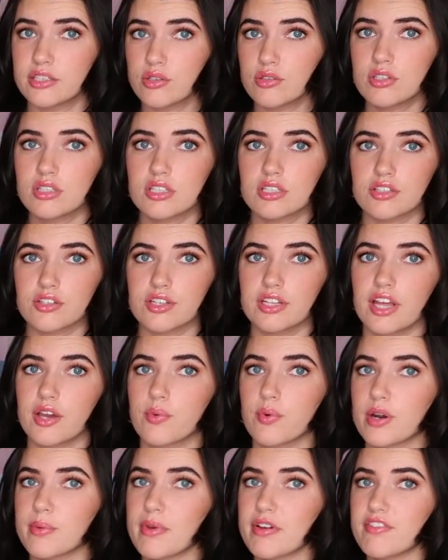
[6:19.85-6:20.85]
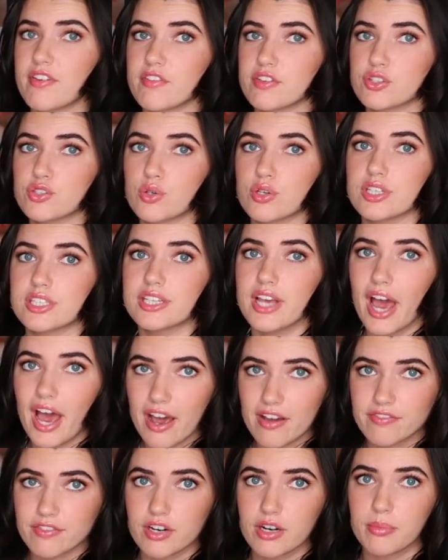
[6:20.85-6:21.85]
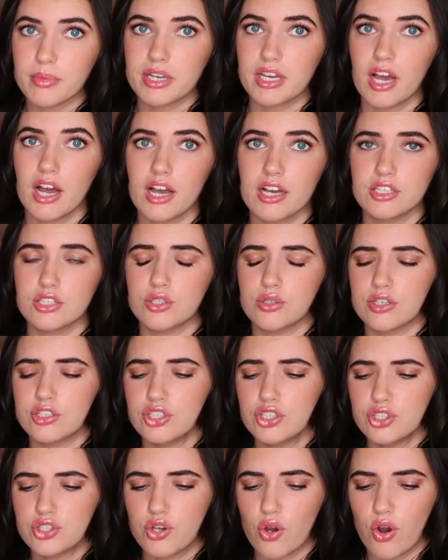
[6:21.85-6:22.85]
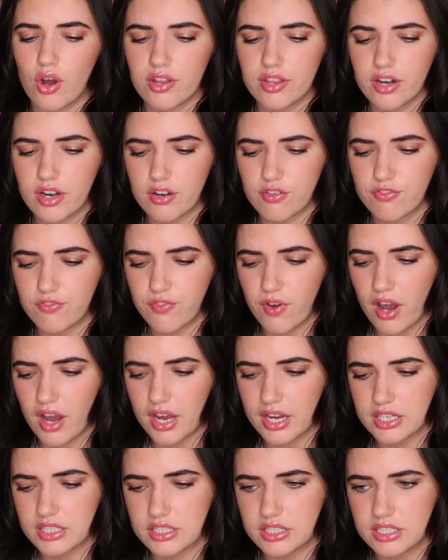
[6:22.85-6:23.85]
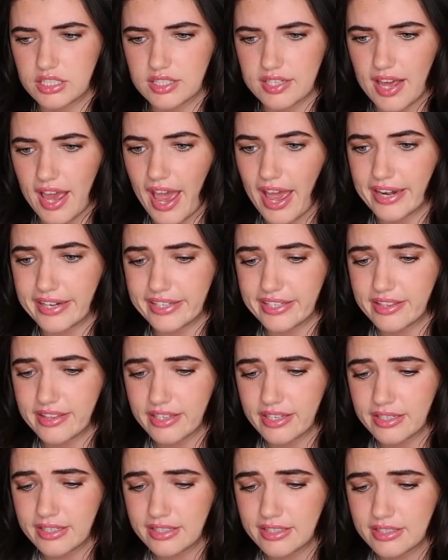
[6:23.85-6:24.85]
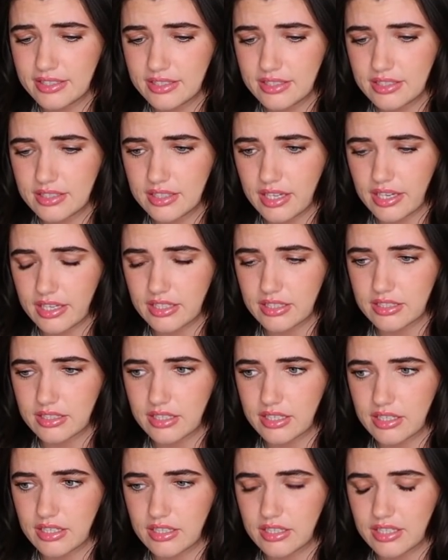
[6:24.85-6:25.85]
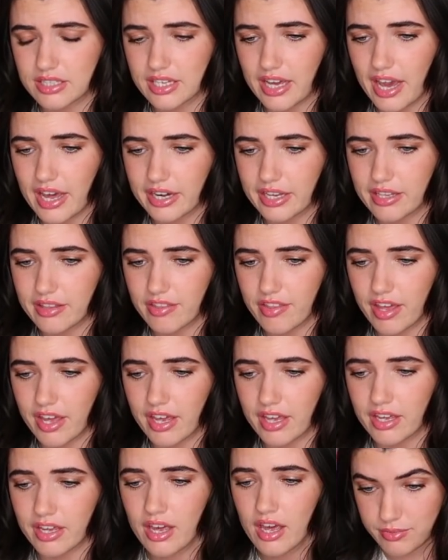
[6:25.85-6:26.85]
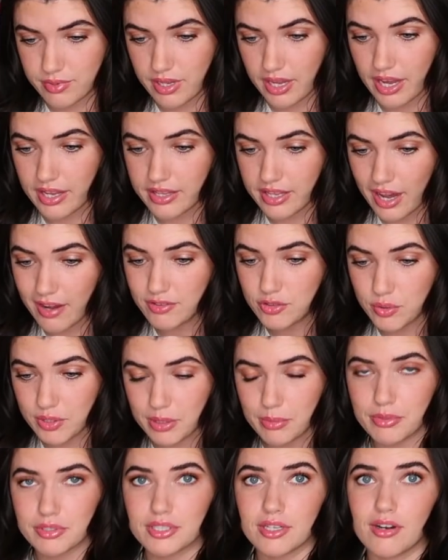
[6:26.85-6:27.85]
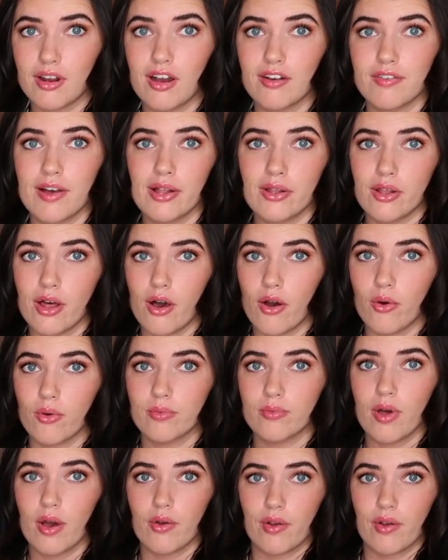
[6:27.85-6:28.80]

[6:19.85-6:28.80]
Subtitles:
ASOS is literally like one of my favorite stores ever because you can just go on there and find anything, like literally anything. And they have 20% off. Hello.